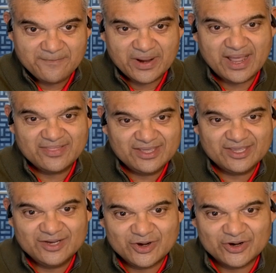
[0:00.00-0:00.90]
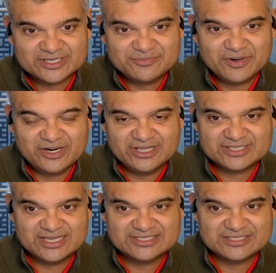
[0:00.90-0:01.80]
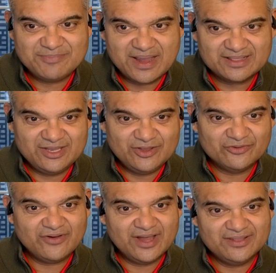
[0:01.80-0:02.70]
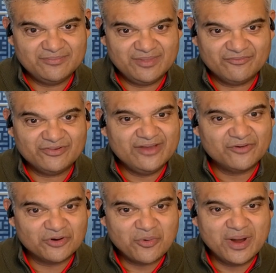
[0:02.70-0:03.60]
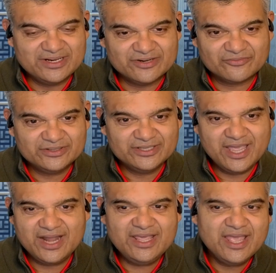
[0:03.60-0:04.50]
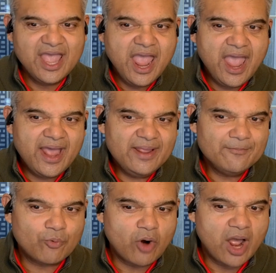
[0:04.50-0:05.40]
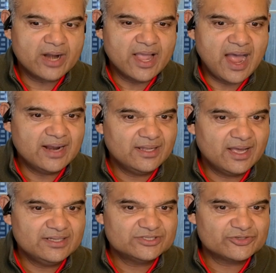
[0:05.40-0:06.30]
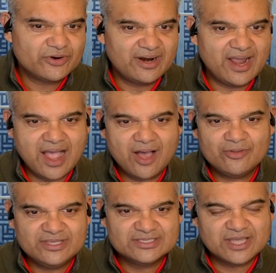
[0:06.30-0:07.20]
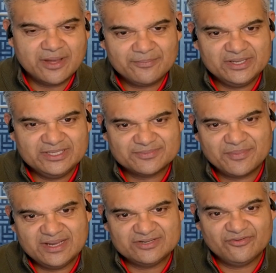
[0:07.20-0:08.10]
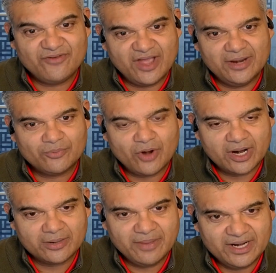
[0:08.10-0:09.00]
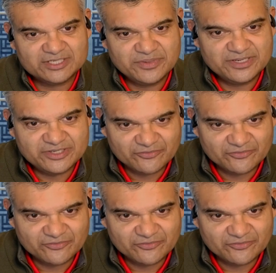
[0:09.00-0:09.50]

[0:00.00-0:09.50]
But I think in your experience, I suspect that you'll find them that flavored quite differently. Any any broad guidelines around how these companies might define product management